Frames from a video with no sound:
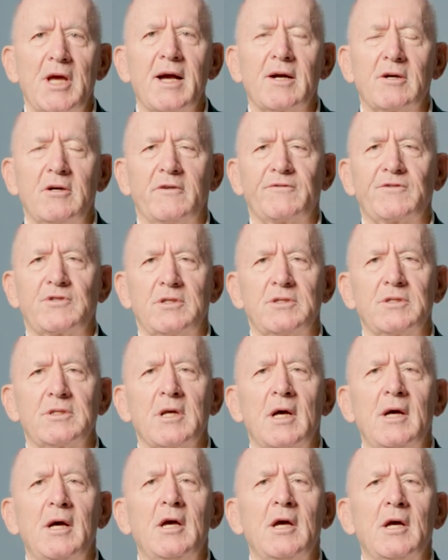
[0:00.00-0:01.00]
young
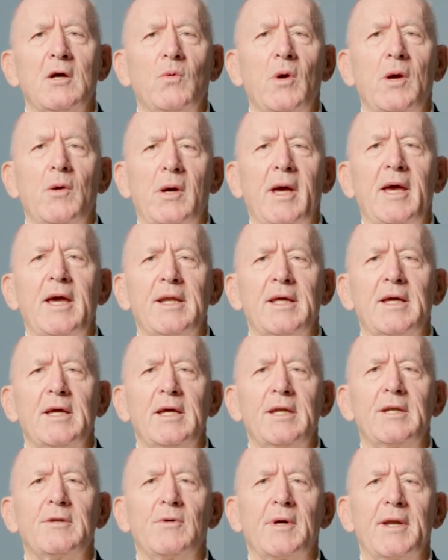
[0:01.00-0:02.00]
officers, we were
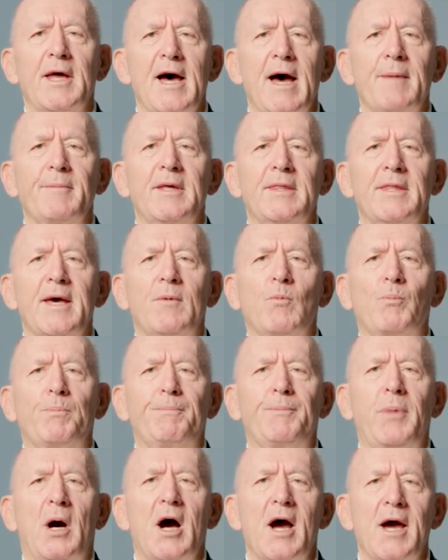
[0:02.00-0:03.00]
heading into an army
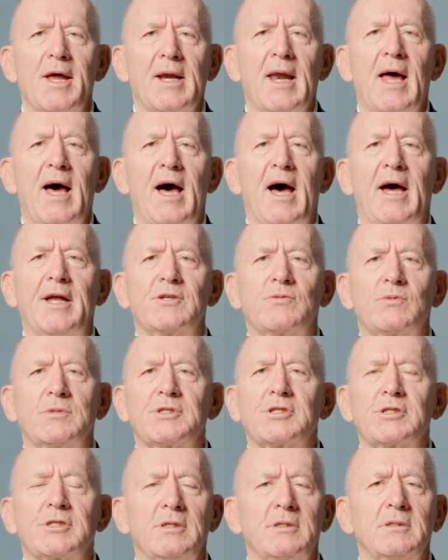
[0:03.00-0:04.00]
that, by and large,
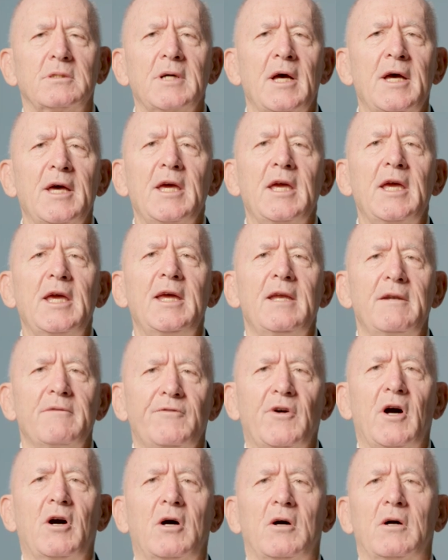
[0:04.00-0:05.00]
was still
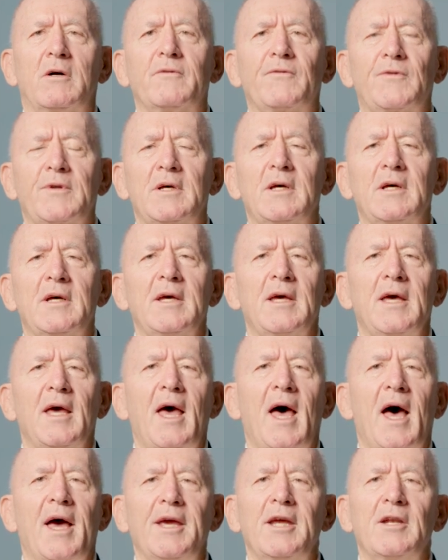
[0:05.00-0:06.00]
involved
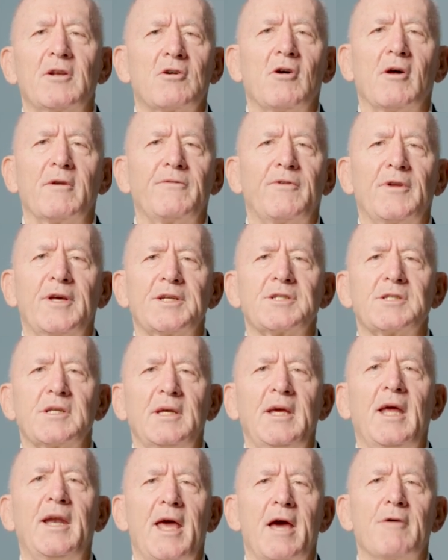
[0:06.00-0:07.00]
uh, in conflicts
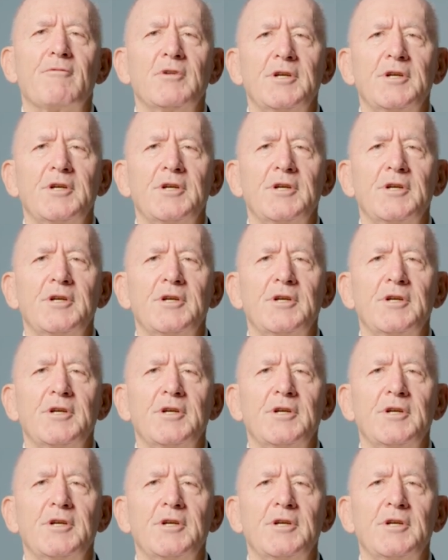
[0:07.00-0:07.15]
in our